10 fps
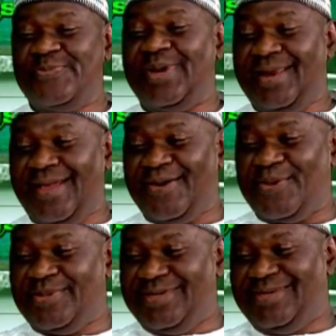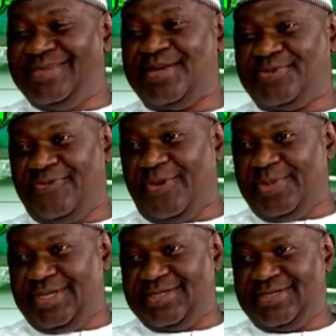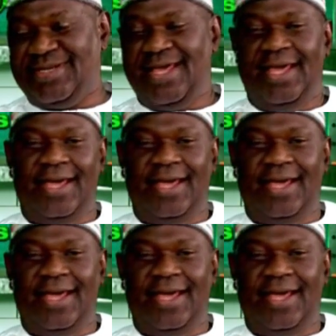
barrier in terms of communication,